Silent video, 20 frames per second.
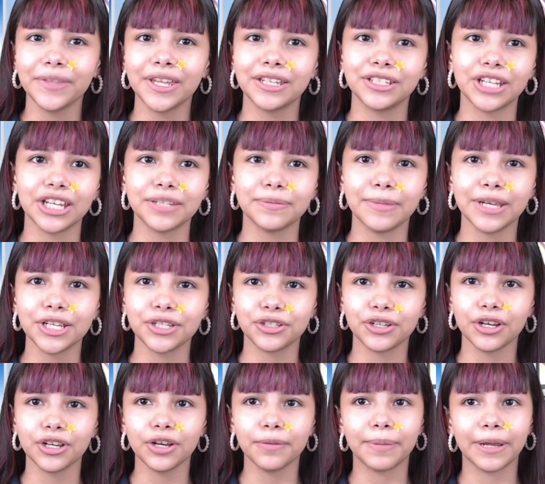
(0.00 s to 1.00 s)
Just make
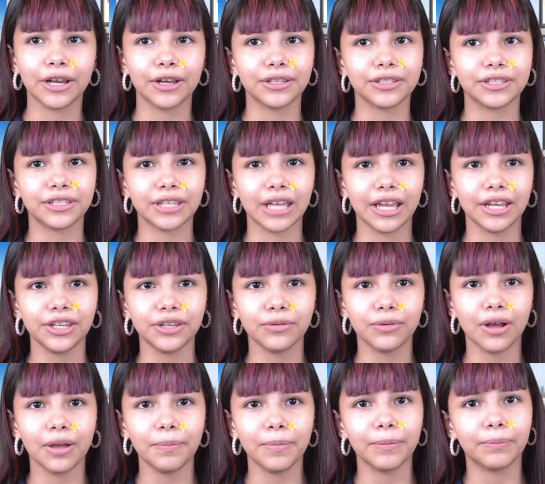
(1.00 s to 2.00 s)
sure your parents sign you
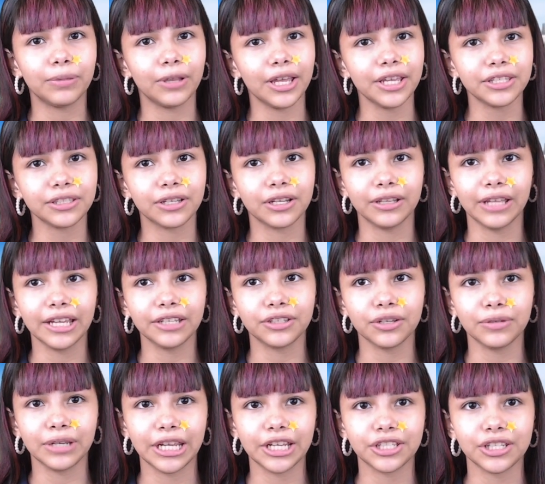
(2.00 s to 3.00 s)
up, plus collect
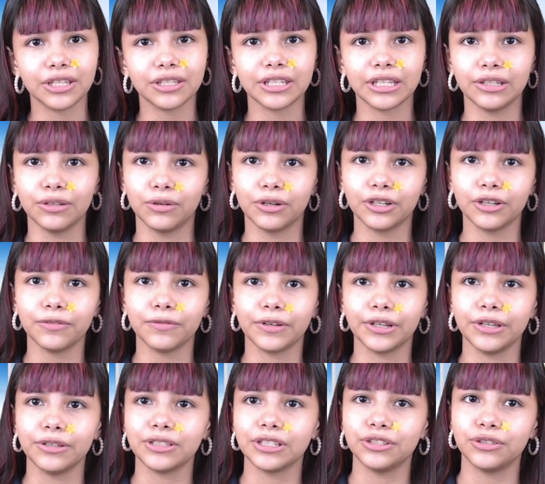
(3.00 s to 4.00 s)
donations in order for
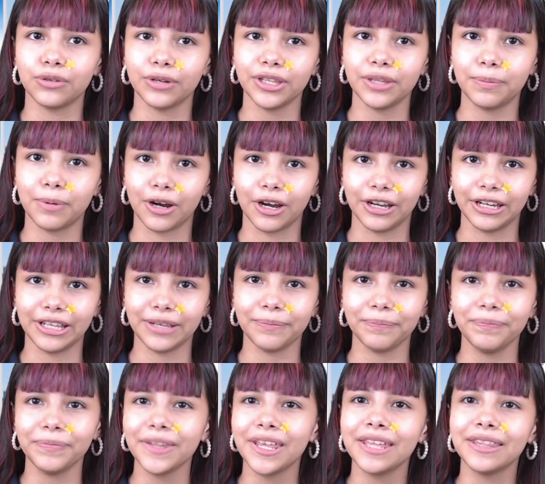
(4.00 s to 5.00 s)
you to join the party.
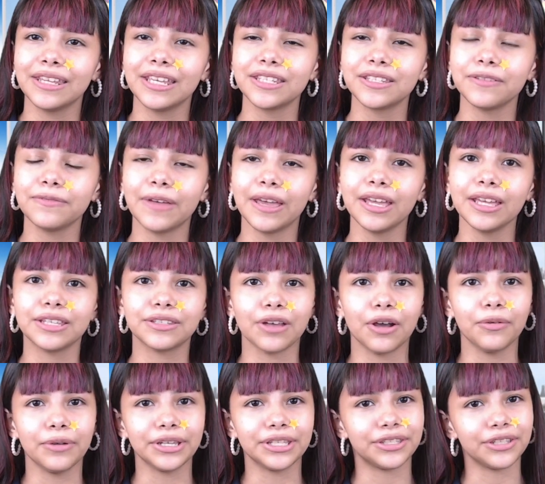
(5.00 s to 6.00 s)
This event is
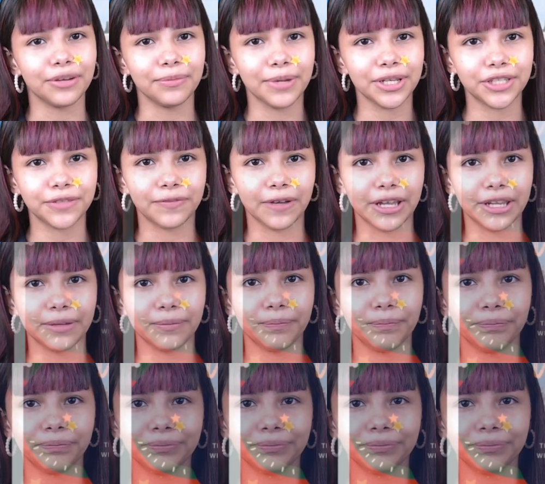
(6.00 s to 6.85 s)
always so much fun.